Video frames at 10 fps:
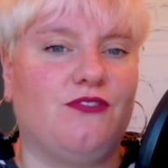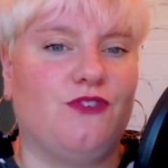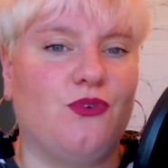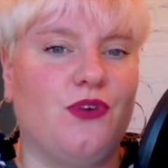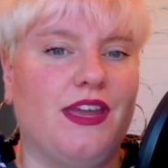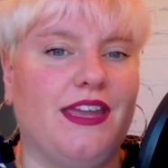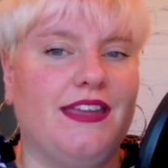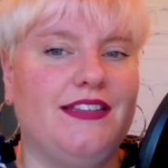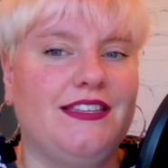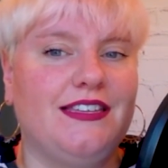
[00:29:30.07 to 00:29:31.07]

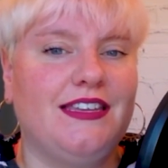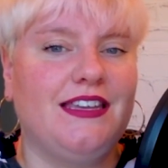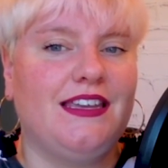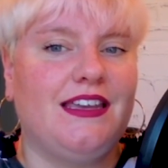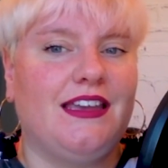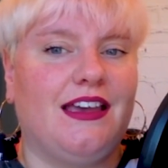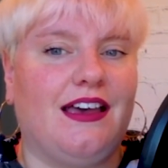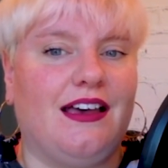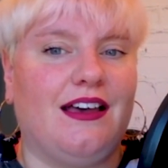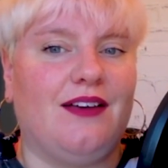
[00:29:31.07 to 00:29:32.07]
avoid
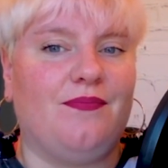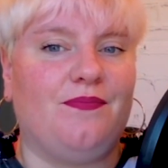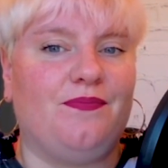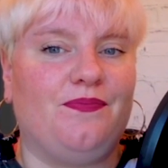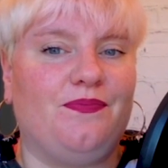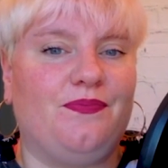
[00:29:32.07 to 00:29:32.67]
having